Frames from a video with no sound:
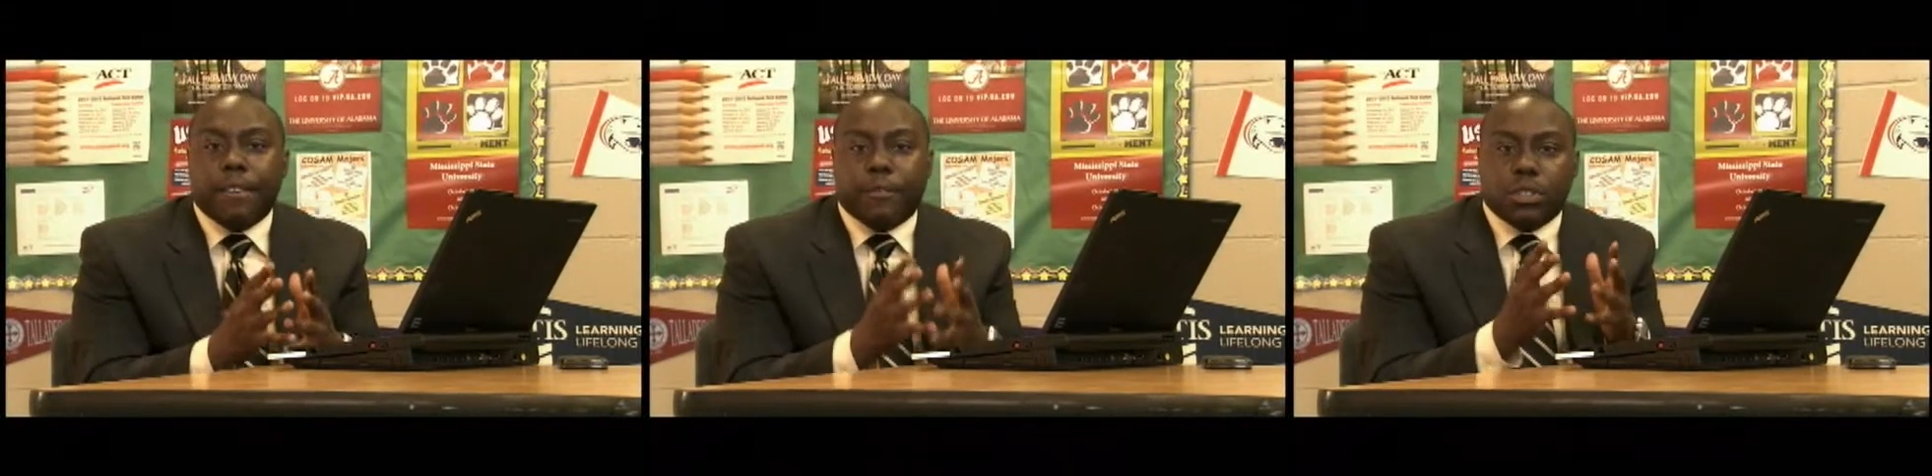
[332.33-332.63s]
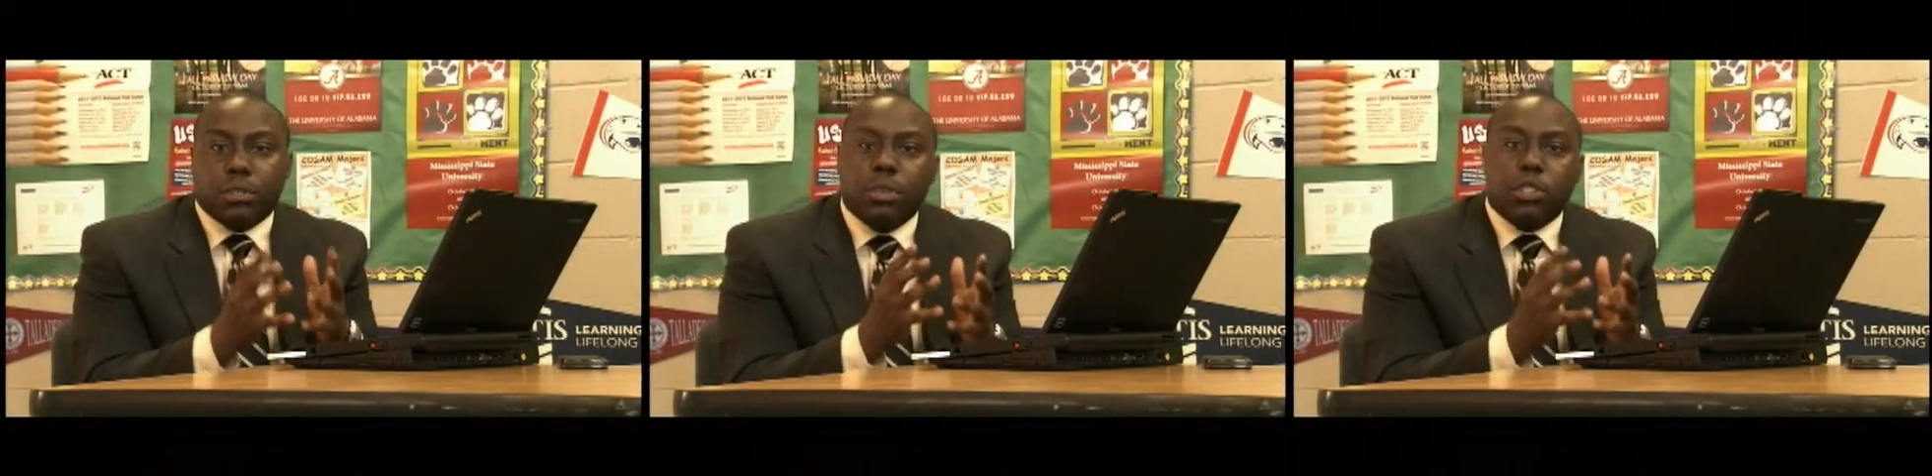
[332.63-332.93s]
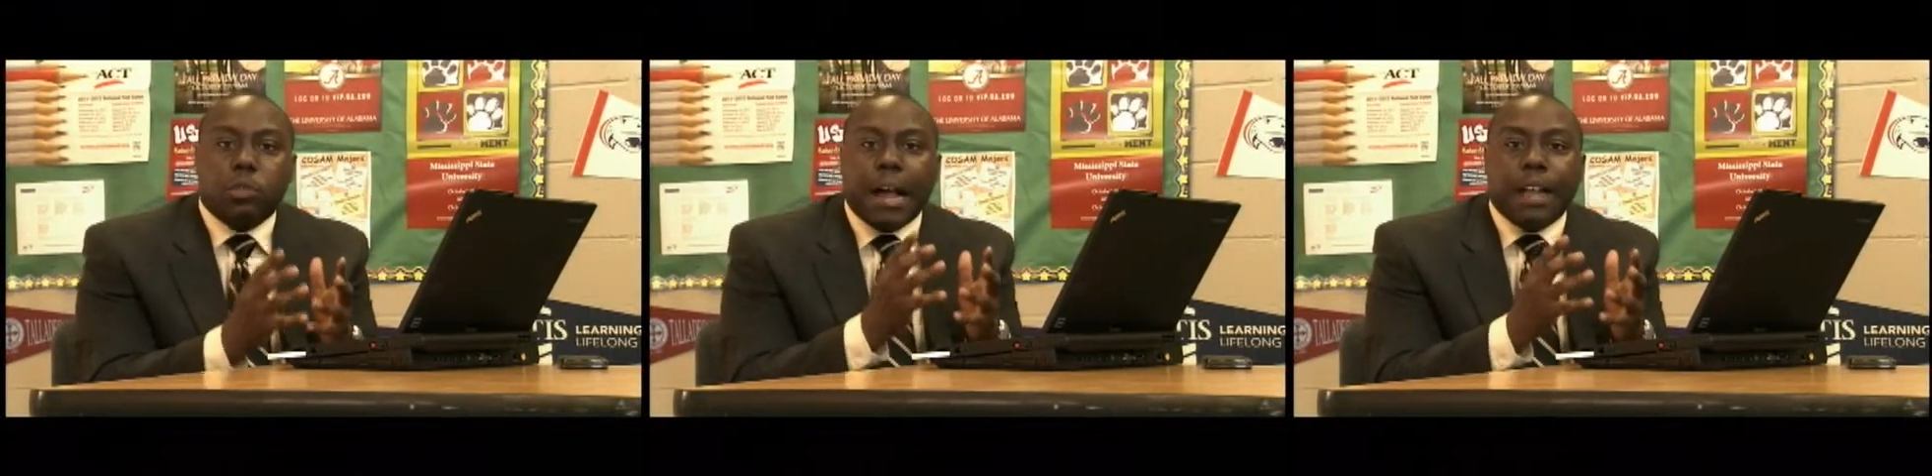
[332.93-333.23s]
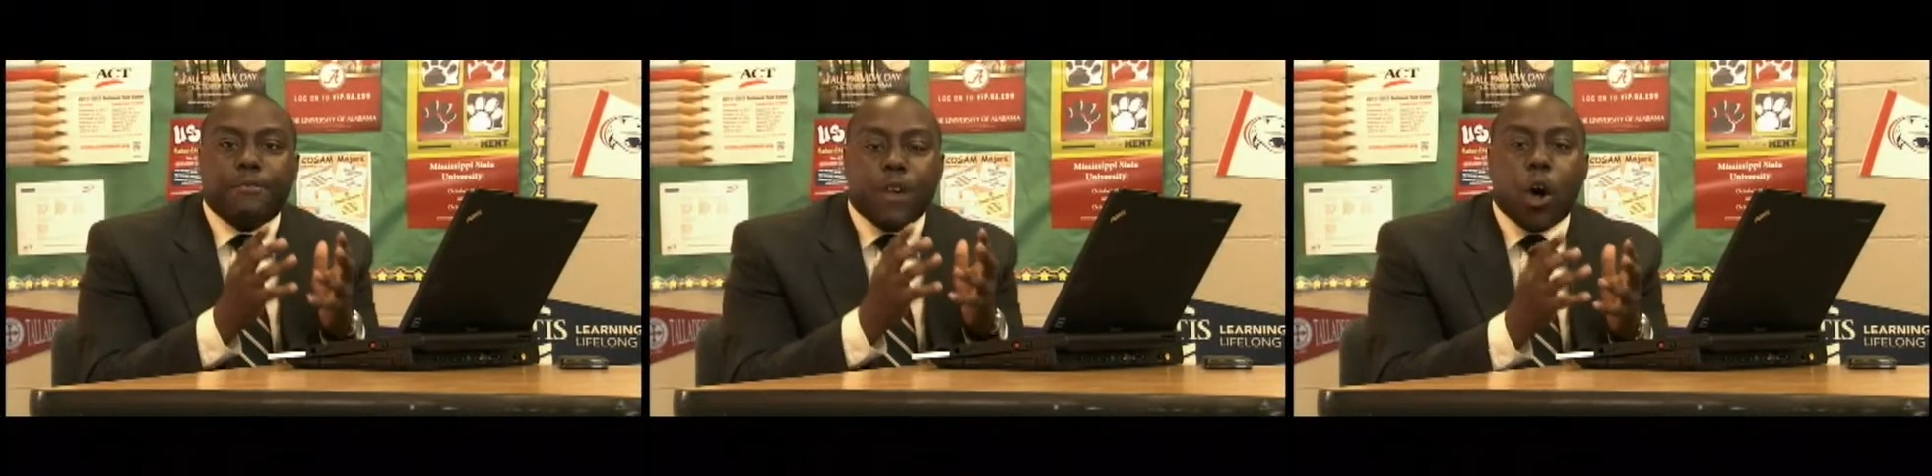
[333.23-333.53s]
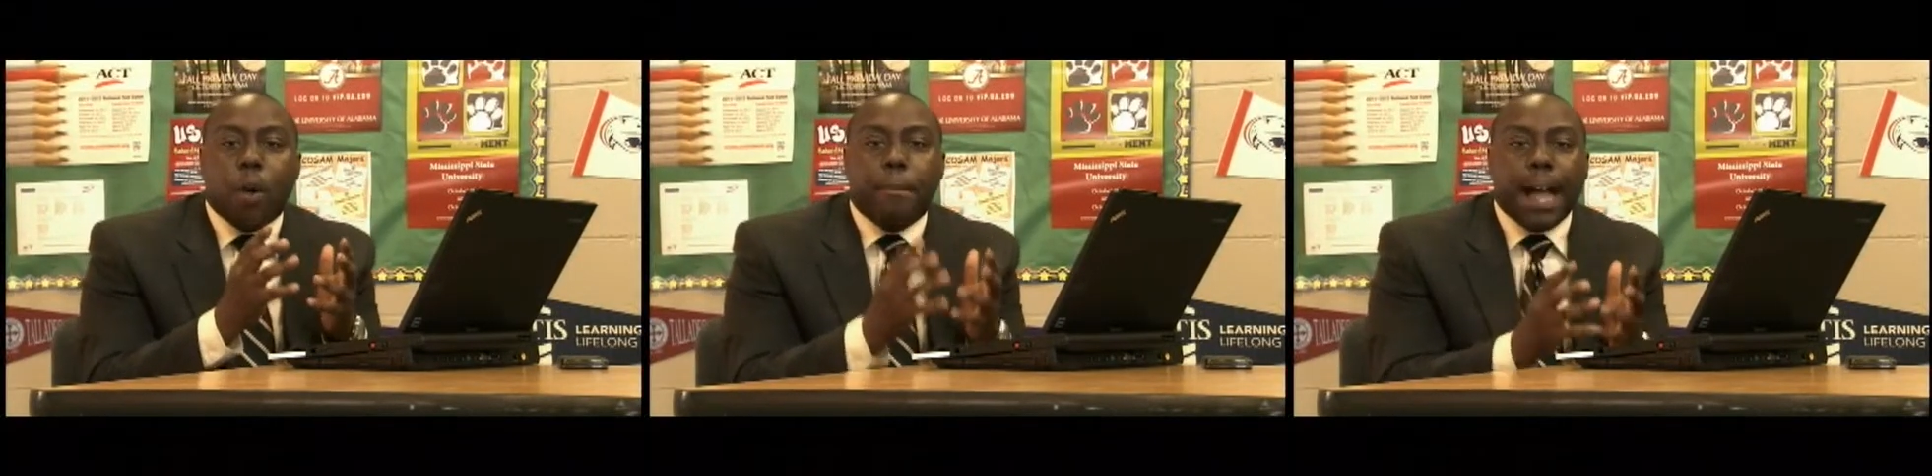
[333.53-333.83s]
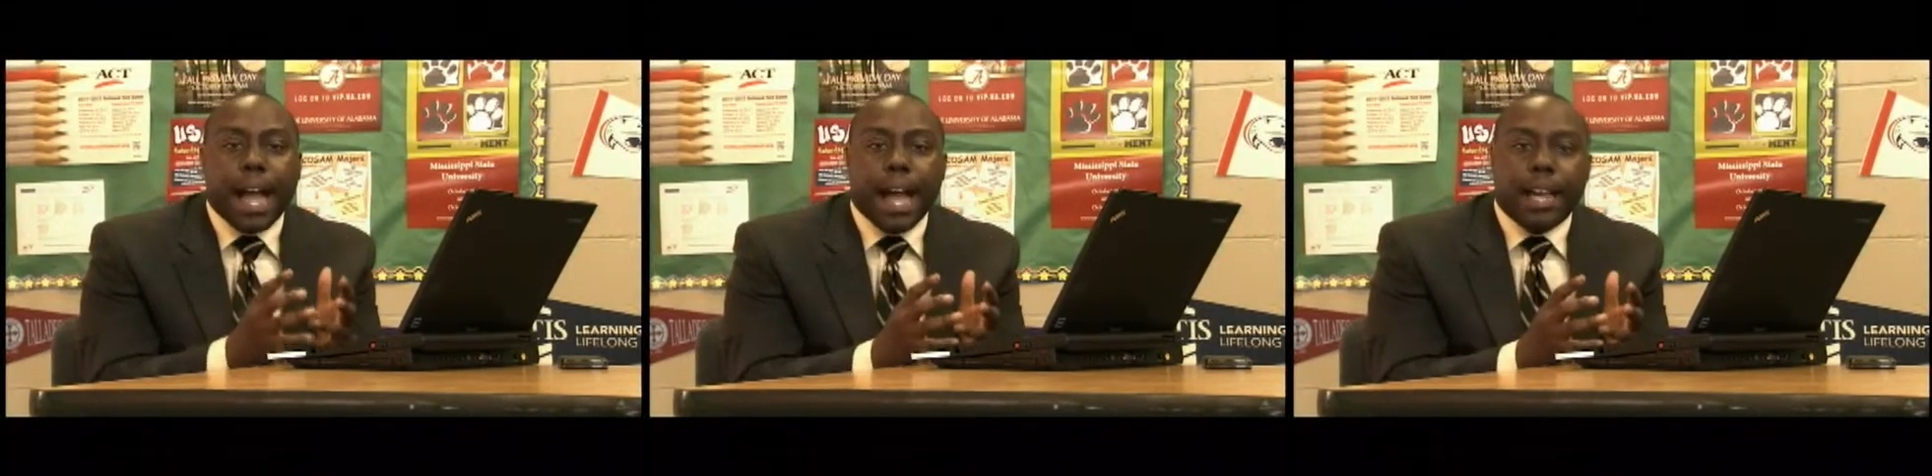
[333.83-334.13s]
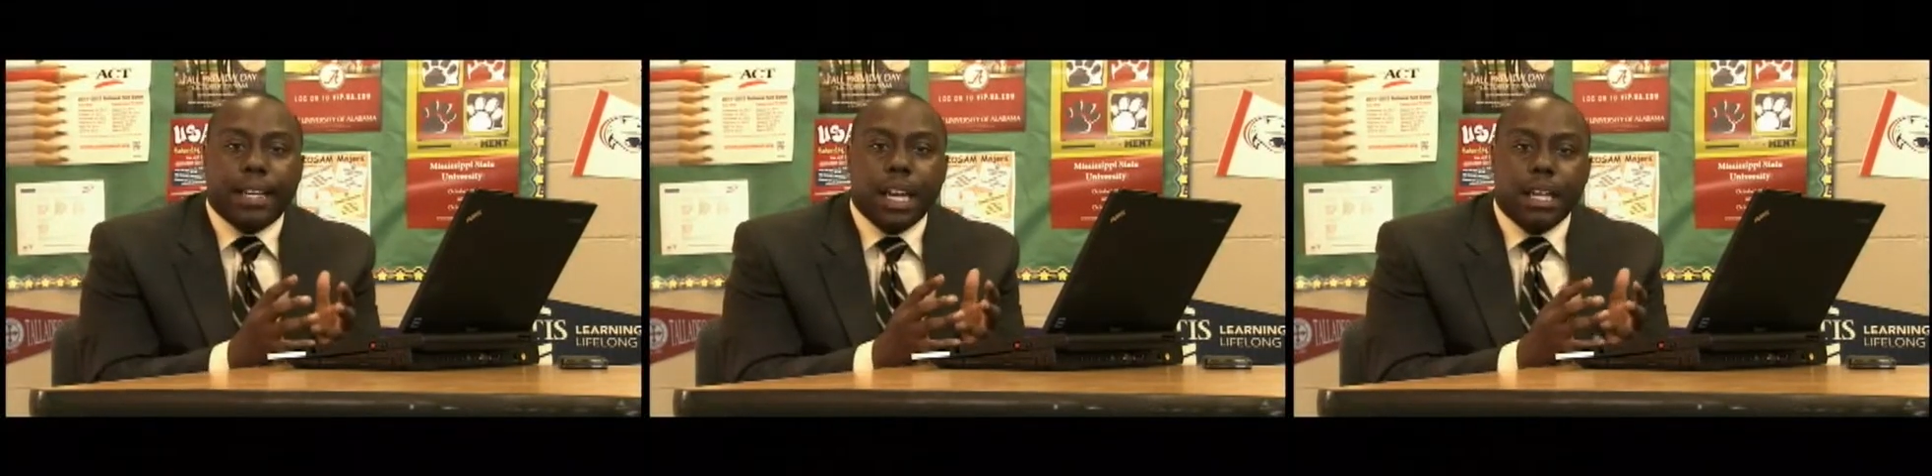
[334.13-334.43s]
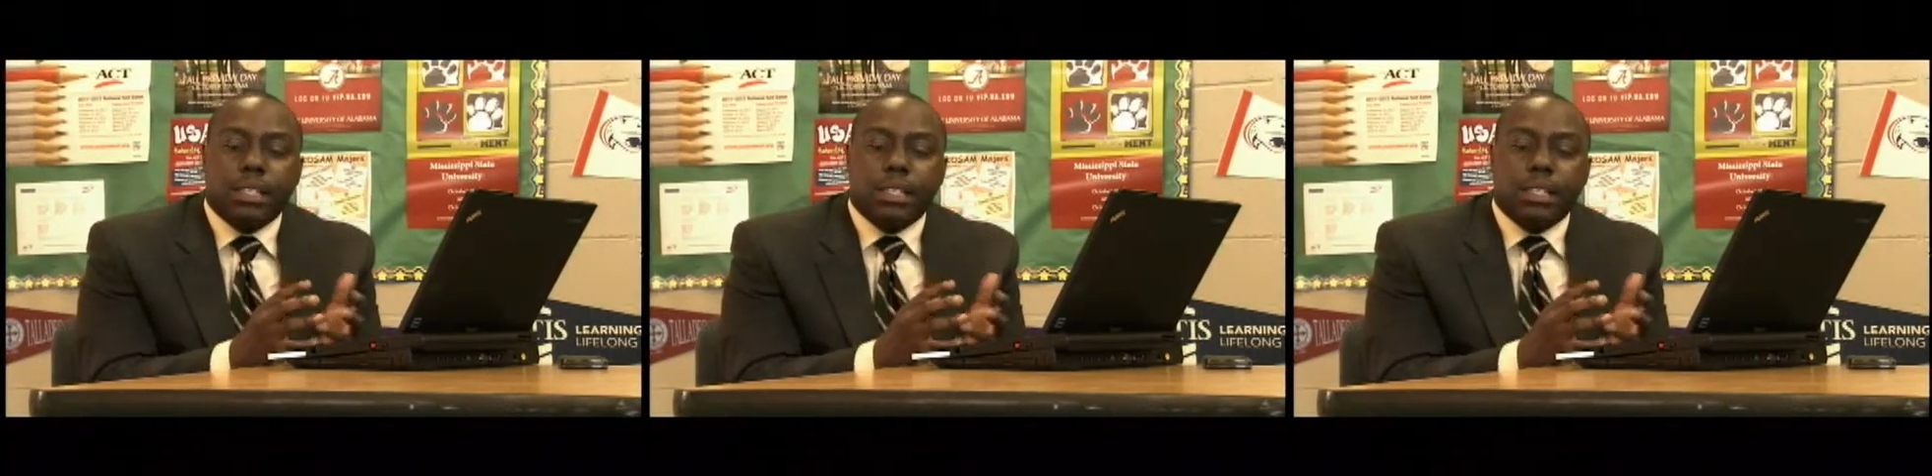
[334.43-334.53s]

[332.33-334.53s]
that for students who might fall behind